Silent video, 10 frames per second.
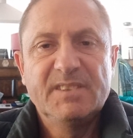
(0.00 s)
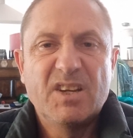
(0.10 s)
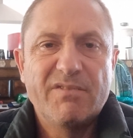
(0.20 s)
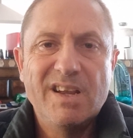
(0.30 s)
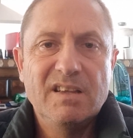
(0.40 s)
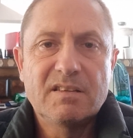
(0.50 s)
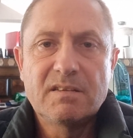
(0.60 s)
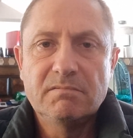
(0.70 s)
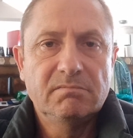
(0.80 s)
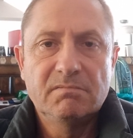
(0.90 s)

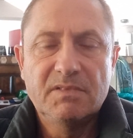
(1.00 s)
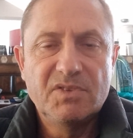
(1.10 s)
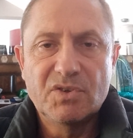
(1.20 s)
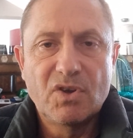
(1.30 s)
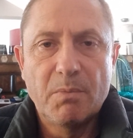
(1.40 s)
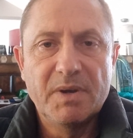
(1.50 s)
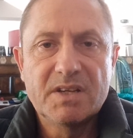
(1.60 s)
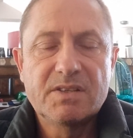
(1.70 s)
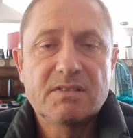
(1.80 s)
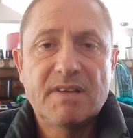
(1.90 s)
Greens, just
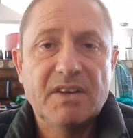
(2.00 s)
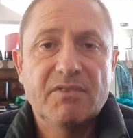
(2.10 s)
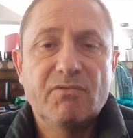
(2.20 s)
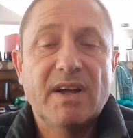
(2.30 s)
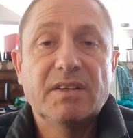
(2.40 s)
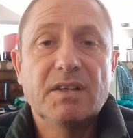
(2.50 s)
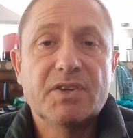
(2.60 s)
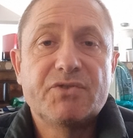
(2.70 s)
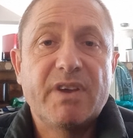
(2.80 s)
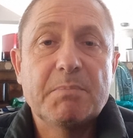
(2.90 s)
communists and radical
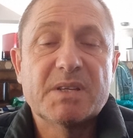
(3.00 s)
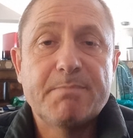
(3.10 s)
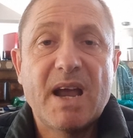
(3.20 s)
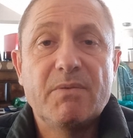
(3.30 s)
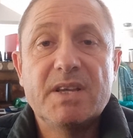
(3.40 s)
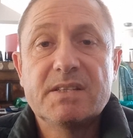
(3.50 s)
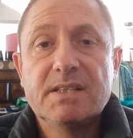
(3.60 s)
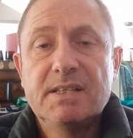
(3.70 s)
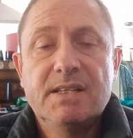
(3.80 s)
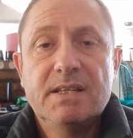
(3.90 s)
extremist Maoris
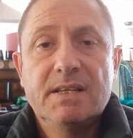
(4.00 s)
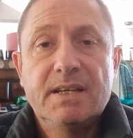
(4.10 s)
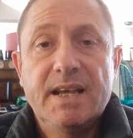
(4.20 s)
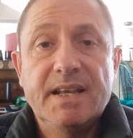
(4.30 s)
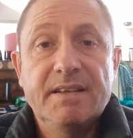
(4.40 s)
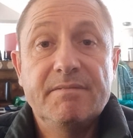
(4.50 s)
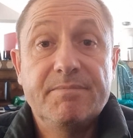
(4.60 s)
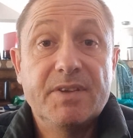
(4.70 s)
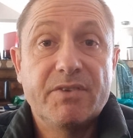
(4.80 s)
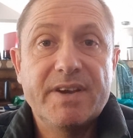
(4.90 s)
in
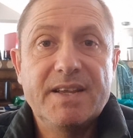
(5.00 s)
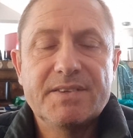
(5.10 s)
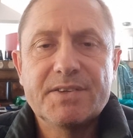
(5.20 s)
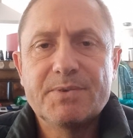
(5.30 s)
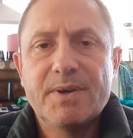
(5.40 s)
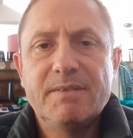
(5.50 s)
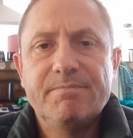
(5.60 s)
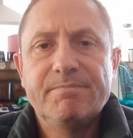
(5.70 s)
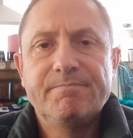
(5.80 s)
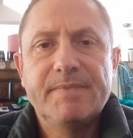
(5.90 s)
the Greens as well,
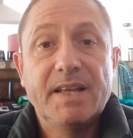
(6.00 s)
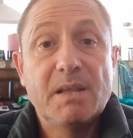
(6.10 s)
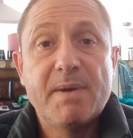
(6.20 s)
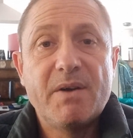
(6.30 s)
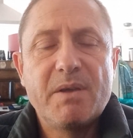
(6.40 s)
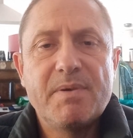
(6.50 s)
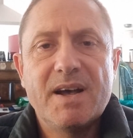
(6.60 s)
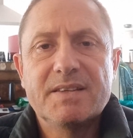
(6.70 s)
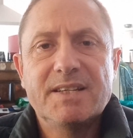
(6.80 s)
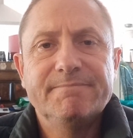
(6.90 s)
and the Maori
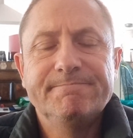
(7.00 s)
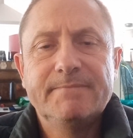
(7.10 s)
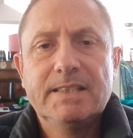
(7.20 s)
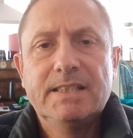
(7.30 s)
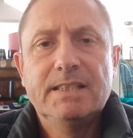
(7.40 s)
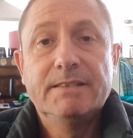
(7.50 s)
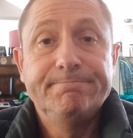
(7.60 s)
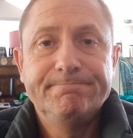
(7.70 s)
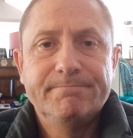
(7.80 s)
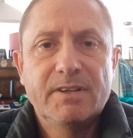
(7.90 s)
Party.
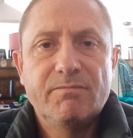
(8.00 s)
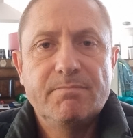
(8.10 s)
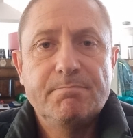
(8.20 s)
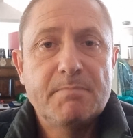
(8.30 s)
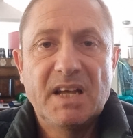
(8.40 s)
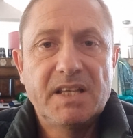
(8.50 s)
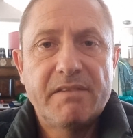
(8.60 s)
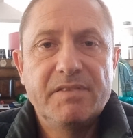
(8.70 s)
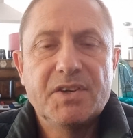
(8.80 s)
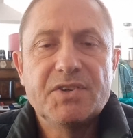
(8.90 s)
By
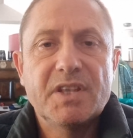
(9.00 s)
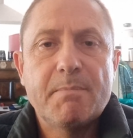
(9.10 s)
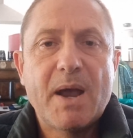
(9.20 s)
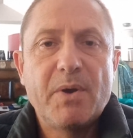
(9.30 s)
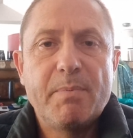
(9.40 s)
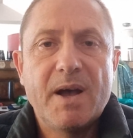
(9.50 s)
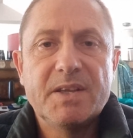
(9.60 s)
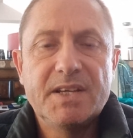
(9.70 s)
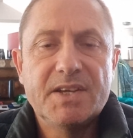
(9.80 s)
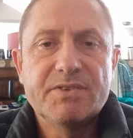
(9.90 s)
definition, the Maori
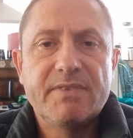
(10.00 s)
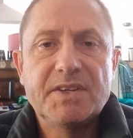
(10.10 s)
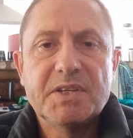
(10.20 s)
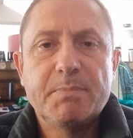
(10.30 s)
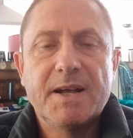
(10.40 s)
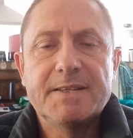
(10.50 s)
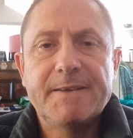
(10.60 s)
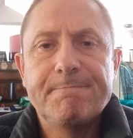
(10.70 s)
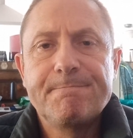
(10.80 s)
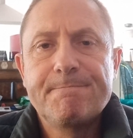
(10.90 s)
Party is a racist
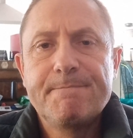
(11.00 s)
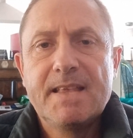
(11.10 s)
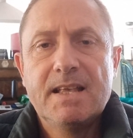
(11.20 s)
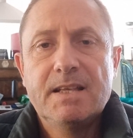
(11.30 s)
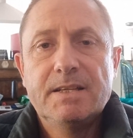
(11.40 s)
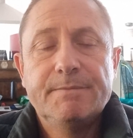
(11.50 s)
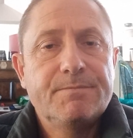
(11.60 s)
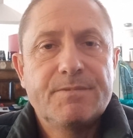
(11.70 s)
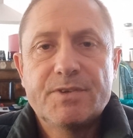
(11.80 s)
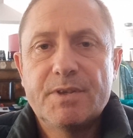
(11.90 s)
party.
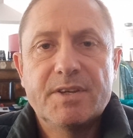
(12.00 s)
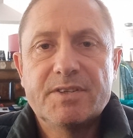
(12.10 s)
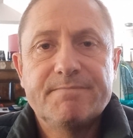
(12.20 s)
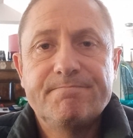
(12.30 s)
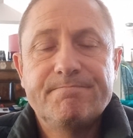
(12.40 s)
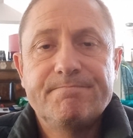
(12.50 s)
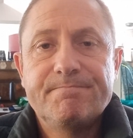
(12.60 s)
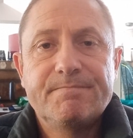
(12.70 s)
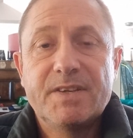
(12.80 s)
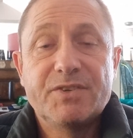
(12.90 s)
So there's
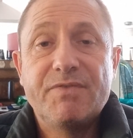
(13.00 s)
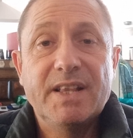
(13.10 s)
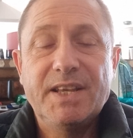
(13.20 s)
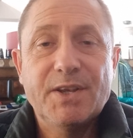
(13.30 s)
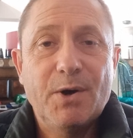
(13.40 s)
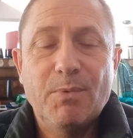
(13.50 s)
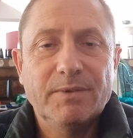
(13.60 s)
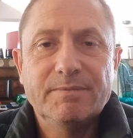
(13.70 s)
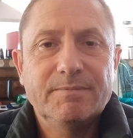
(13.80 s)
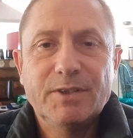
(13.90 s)
really no
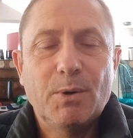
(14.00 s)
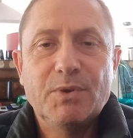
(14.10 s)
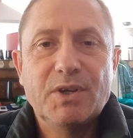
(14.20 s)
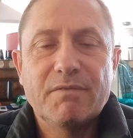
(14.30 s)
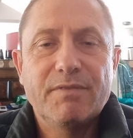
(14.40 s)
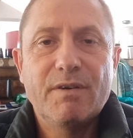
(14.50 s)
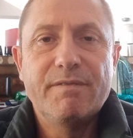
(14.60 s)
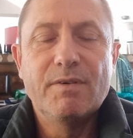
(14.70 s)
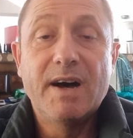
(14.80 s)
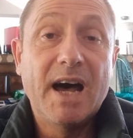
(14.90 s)
one you can vote
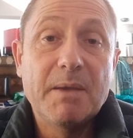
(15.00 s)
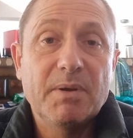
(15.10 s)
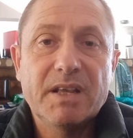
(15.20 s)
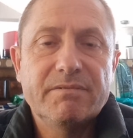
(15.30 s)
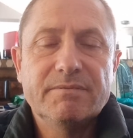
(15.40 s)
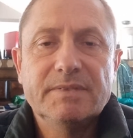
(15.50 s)
for, I believe.